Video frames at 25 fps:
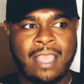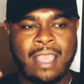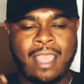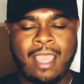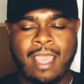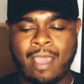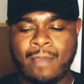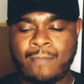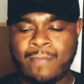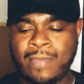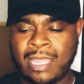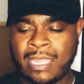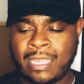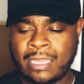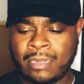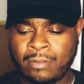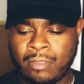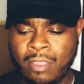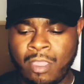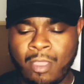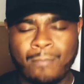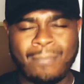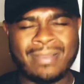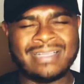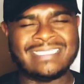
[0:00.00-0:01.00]
I mean,
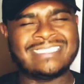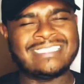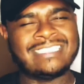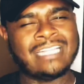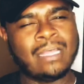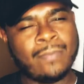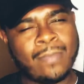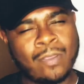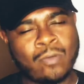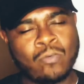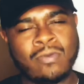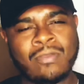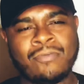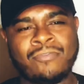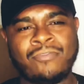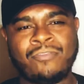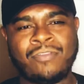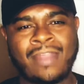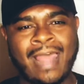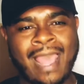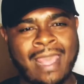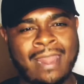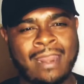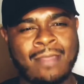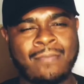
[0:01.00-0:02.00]
my stomach went
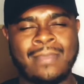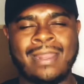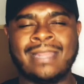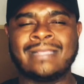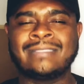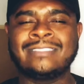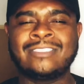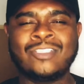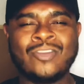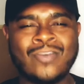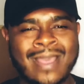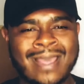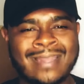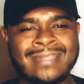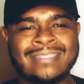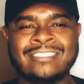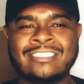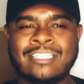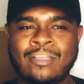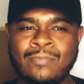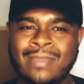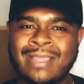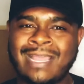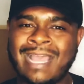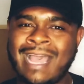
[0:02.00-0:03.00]
flat. I mean, I still had a
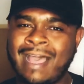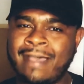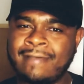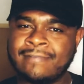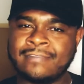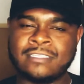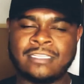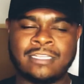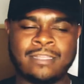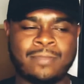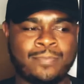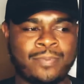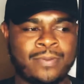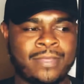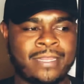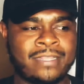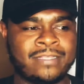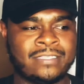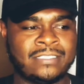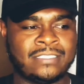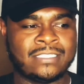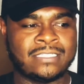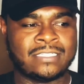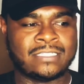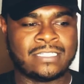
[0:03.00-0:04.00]
stomach, obviously, but it's
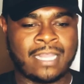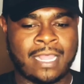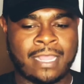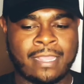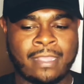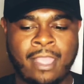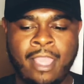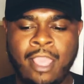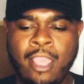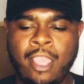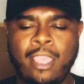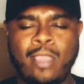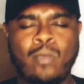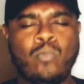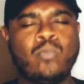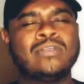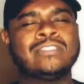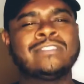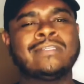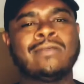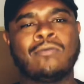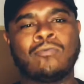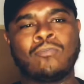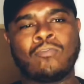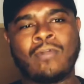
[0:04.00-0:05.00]
just like, it
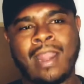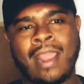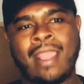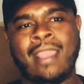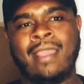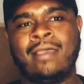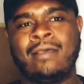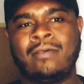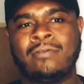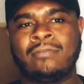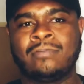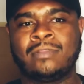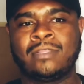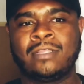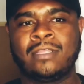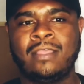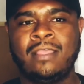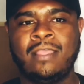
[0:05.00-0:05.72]
wasn't round.